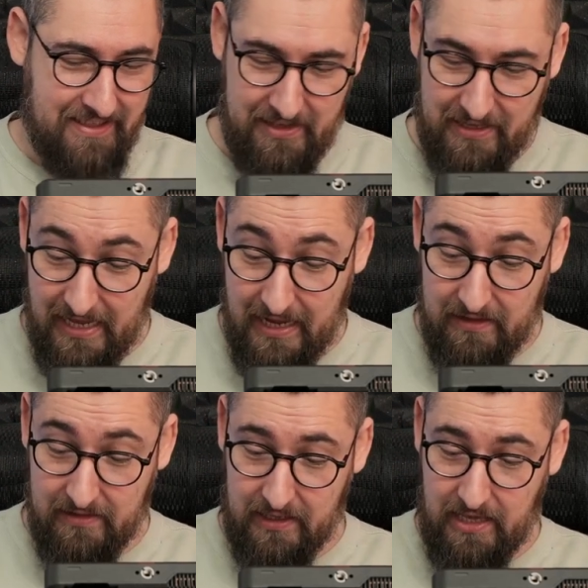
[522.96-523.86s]

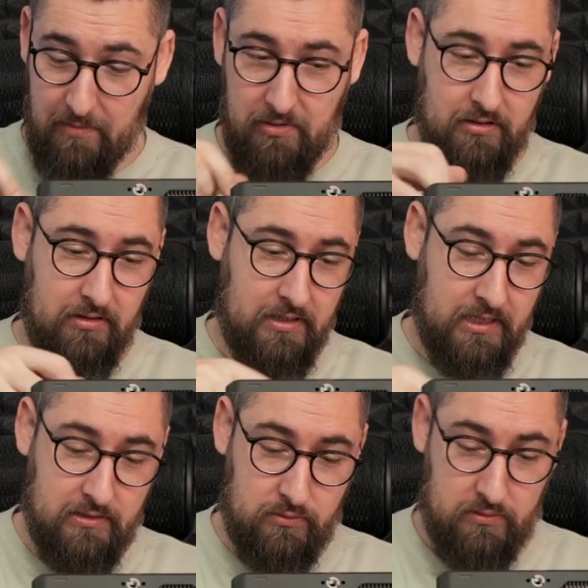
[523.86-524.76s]
Again, the cable
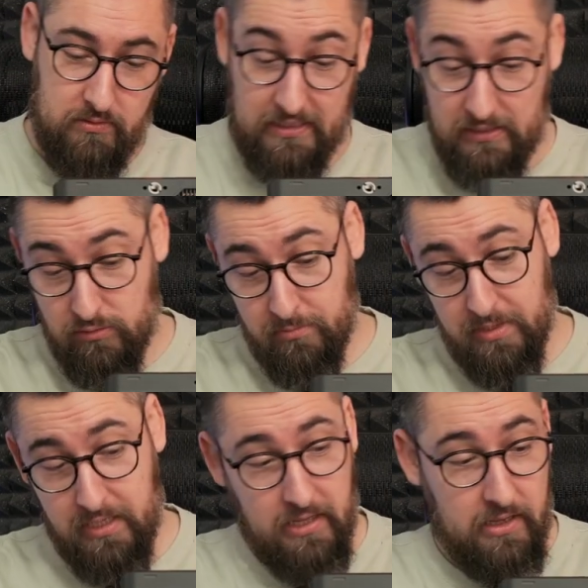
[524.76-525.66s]
needs to
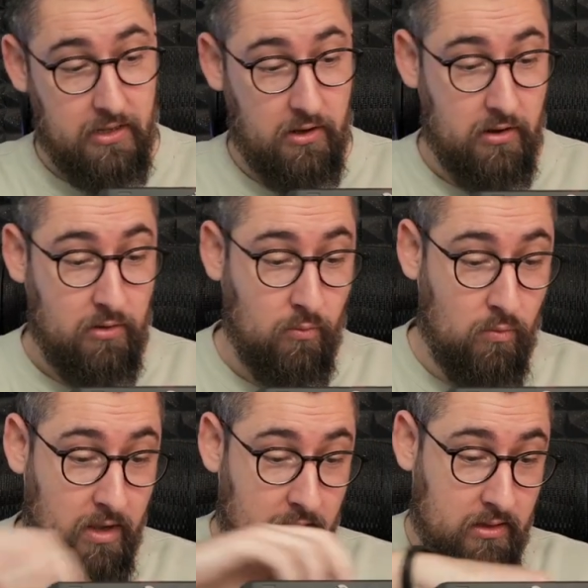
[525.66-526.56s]
be
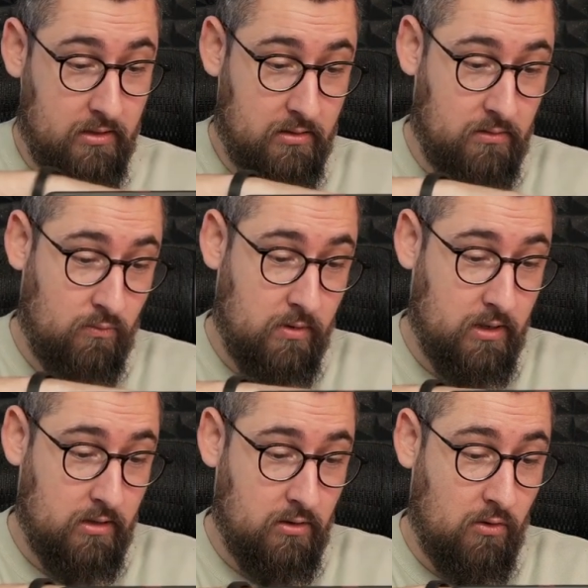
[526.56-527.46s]
well
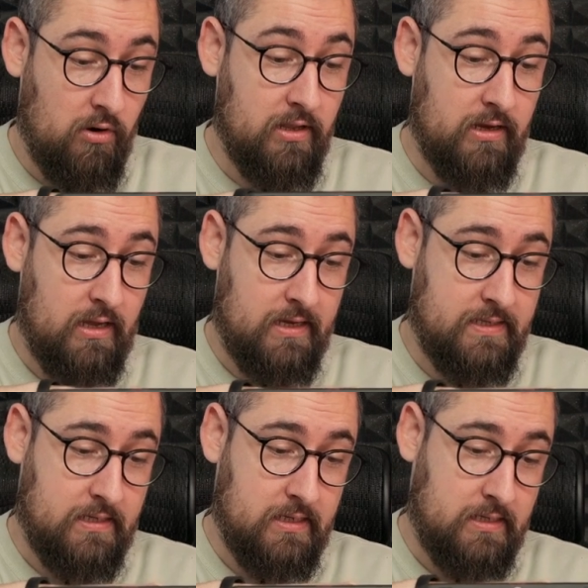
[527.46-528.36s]

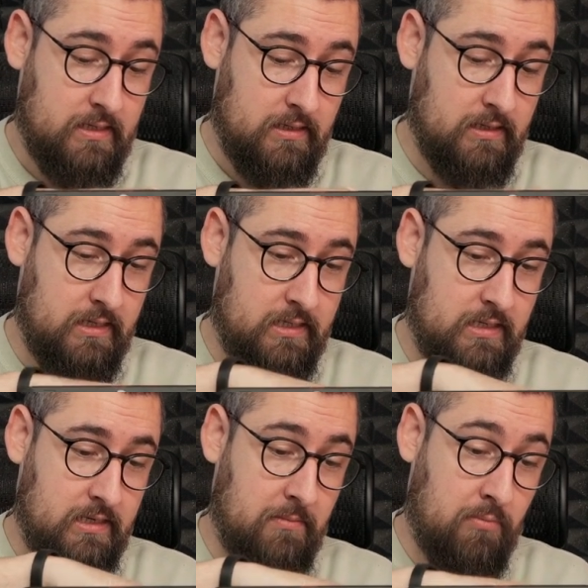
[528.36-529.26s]
organized because this
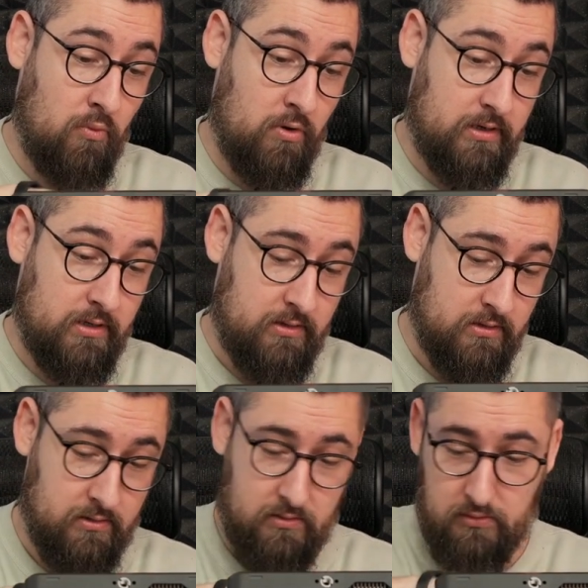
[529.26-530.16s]
is important,
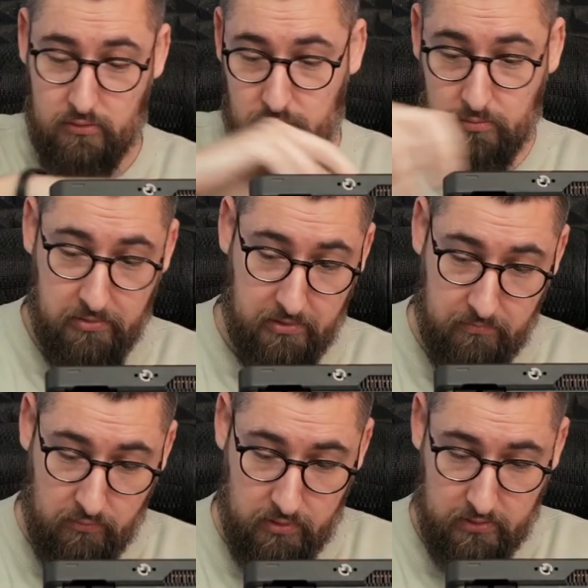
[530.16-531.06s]
super
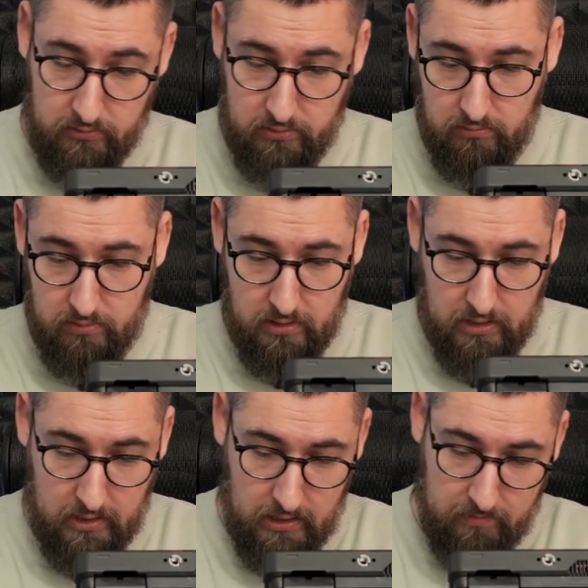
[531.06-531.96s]
important. So
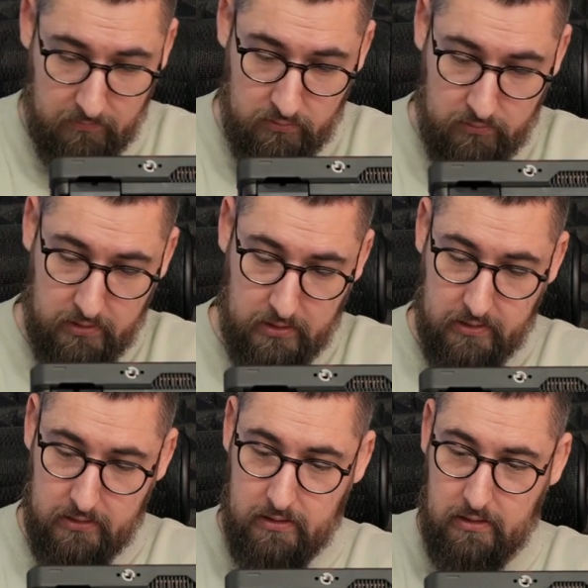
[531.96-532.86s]
I'm doing
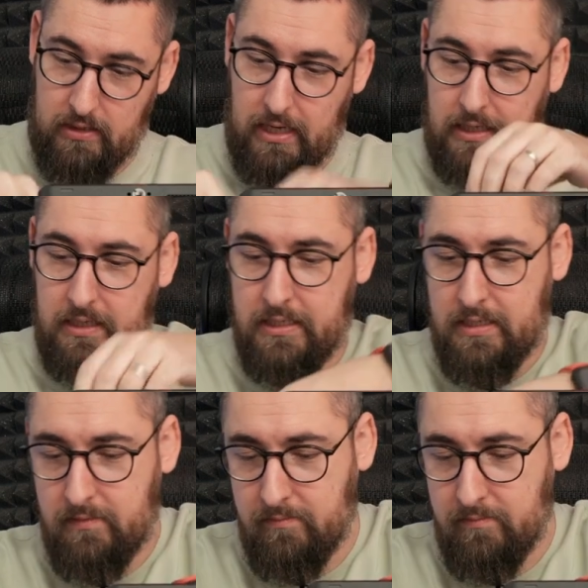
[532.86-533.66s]
it like this.